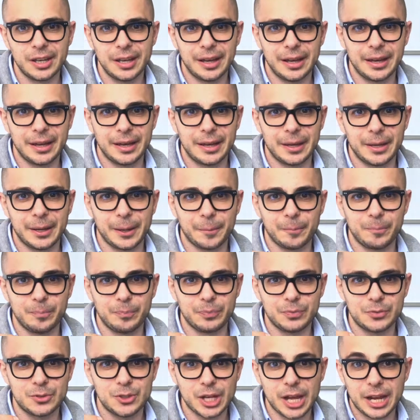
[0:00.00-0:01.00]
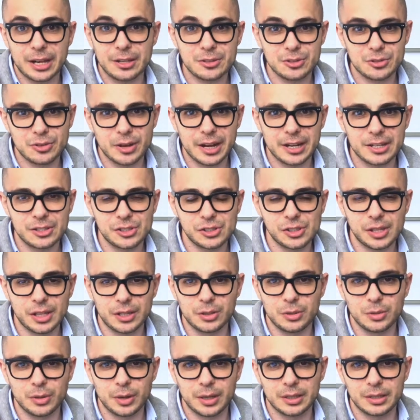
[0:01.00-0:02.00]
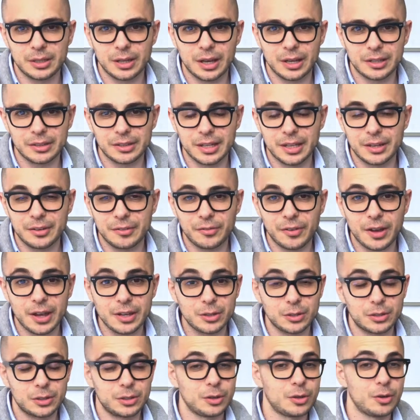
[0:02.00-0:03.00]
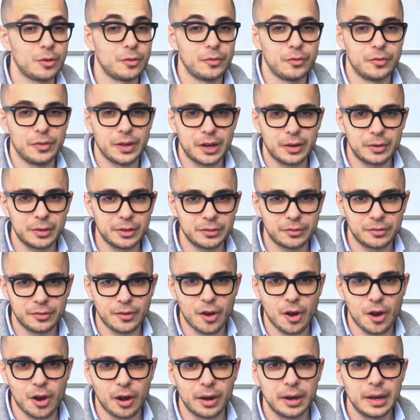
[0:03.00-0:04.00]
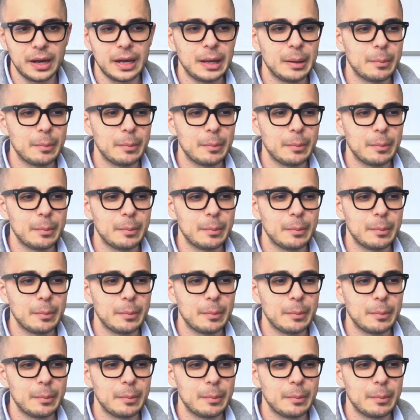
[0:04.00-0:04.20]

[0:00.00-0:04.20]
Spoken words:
channel strategy that you identify, you can go very far.